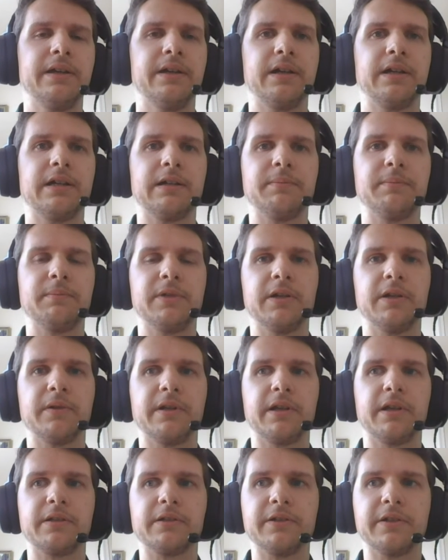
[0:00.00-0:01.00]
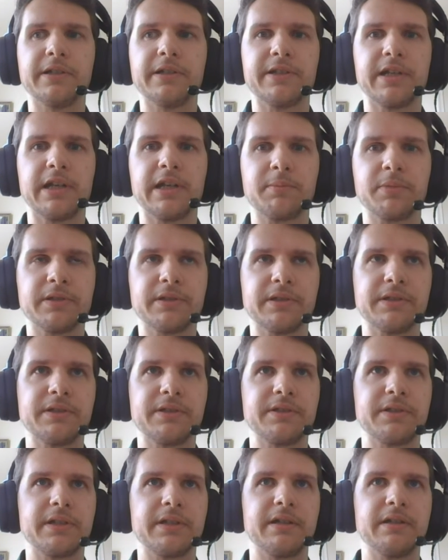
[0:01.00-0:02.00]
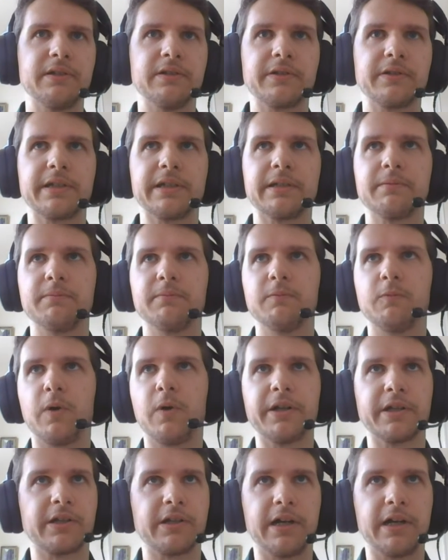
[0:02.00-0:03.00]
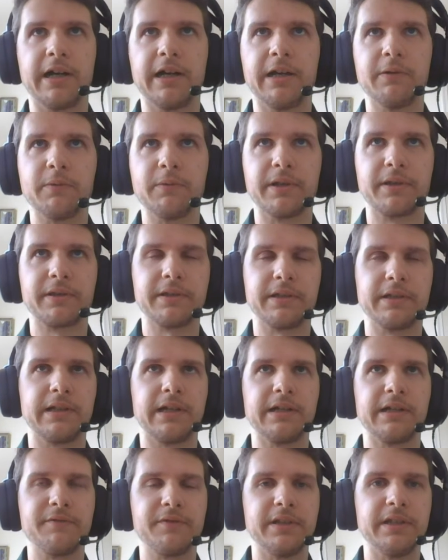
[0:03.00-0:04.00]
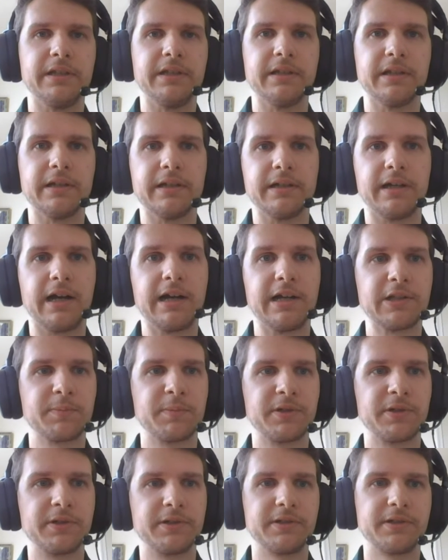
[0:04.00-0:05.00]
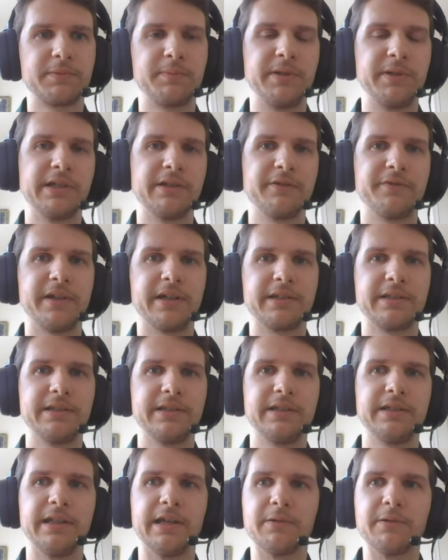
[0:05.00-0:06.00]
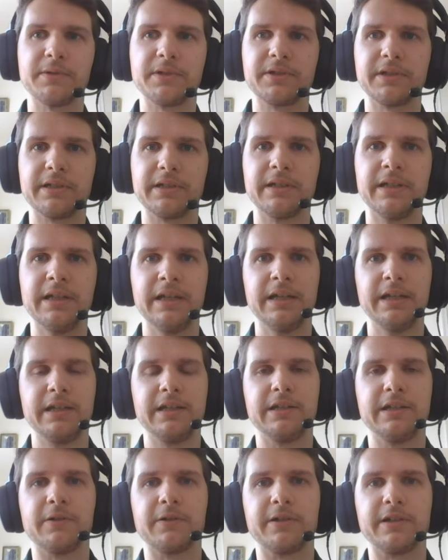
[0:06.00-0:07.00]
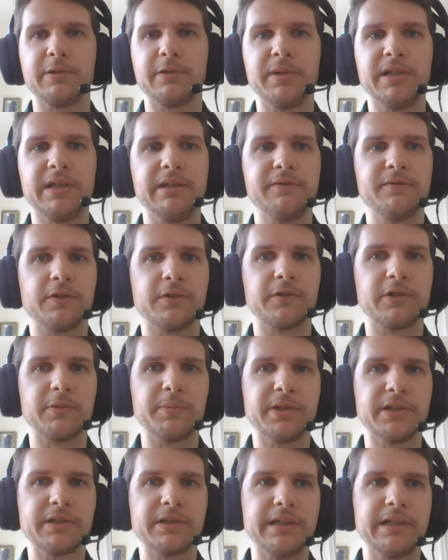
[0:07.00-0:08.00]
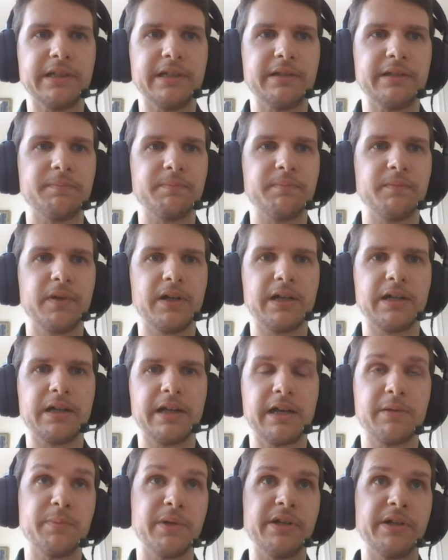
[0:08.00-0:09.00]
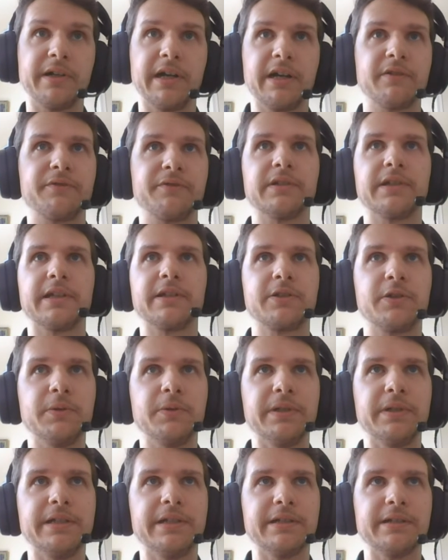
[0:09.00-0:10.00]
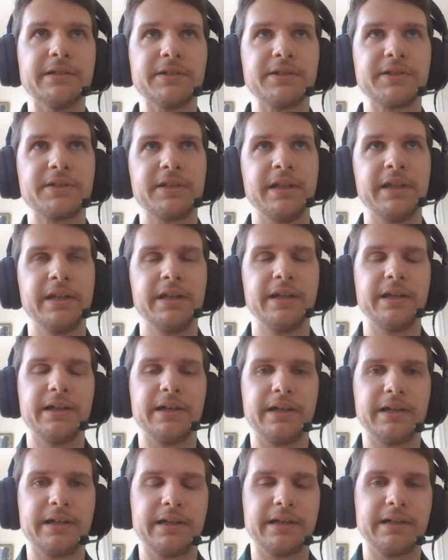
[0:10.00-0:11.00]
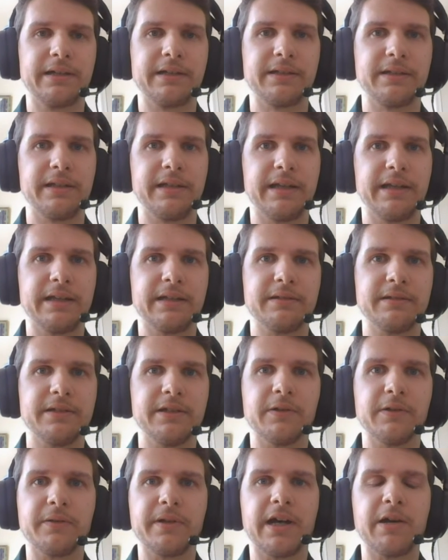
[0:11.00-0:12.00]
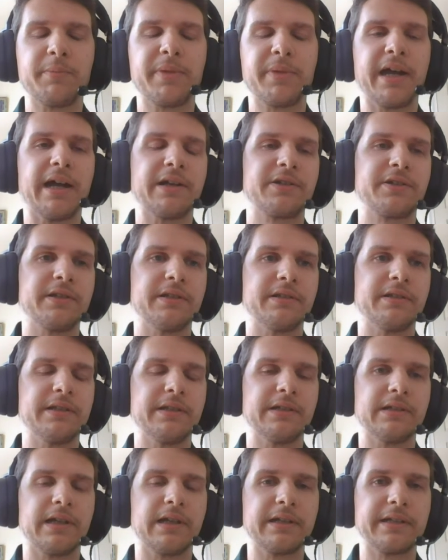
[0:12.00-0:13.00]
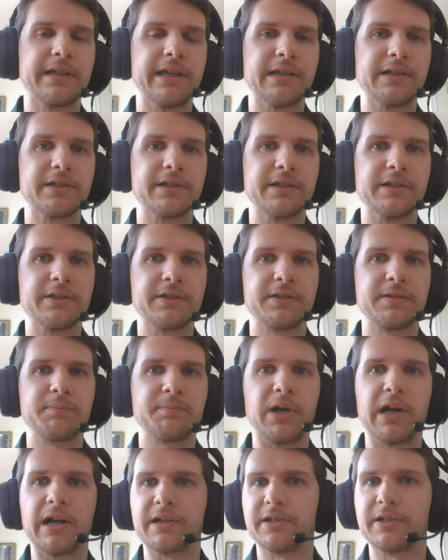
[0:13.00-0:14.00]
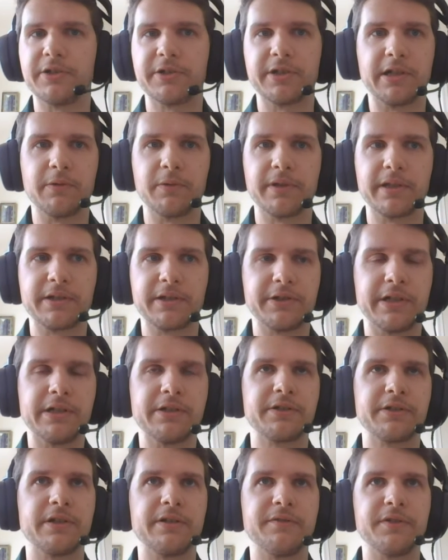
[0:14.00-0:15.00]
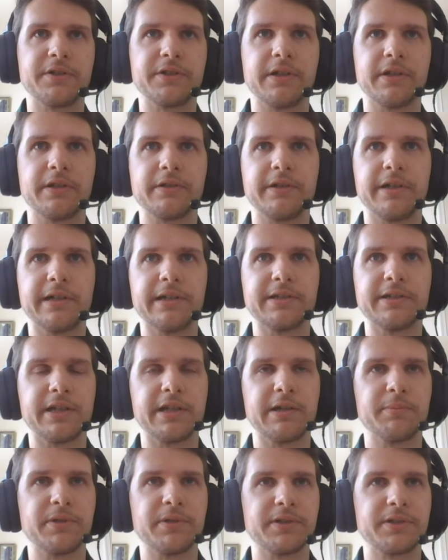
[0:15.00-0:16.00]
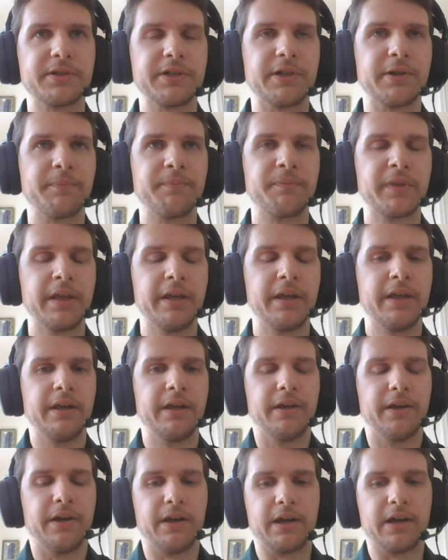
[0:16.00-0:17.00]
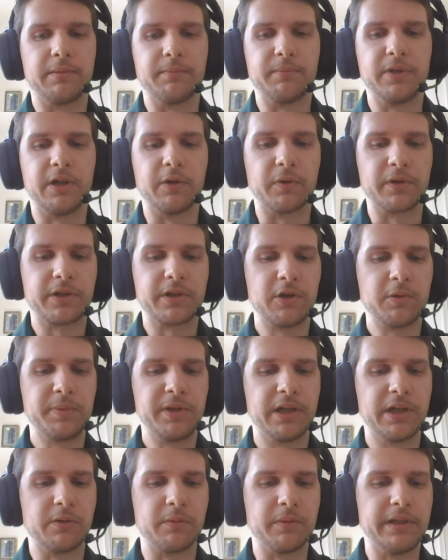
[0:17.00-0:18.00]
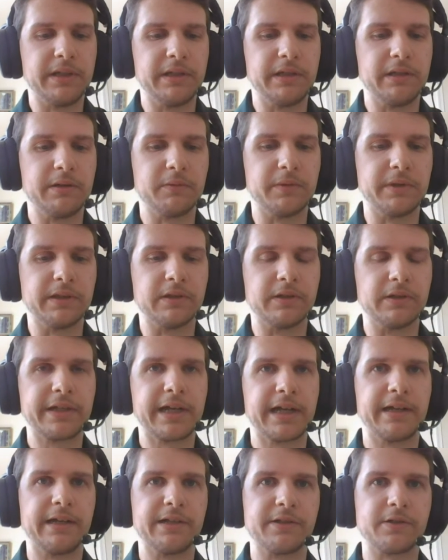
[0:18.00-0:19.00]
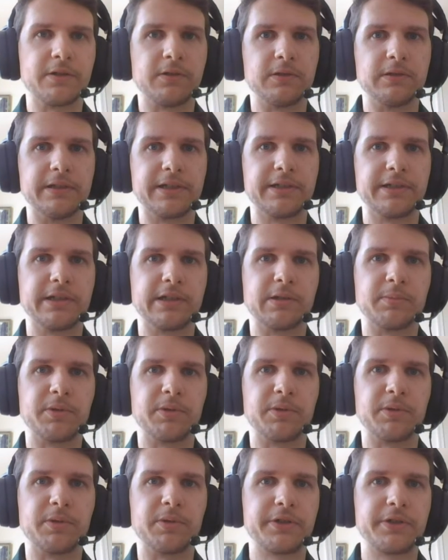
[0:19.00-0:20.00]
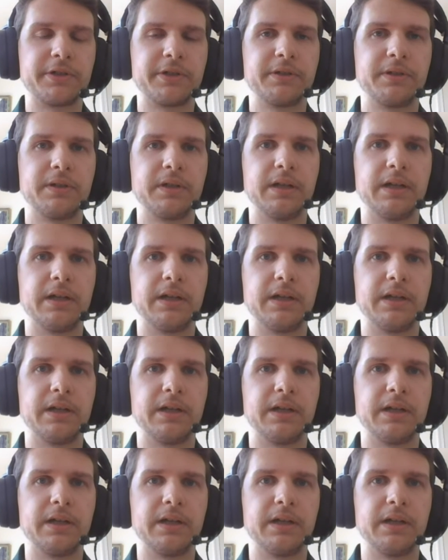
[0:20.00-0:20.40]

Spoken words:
Another good example is you look at WannaCry with a lot of the hospitals being affected. That was a RDP vulnerability, had been around for like 2 years, and patched in a lot of cases. Proxy shell with Exchange servers, another great example. So with Topia, we look at it as a holistic approach.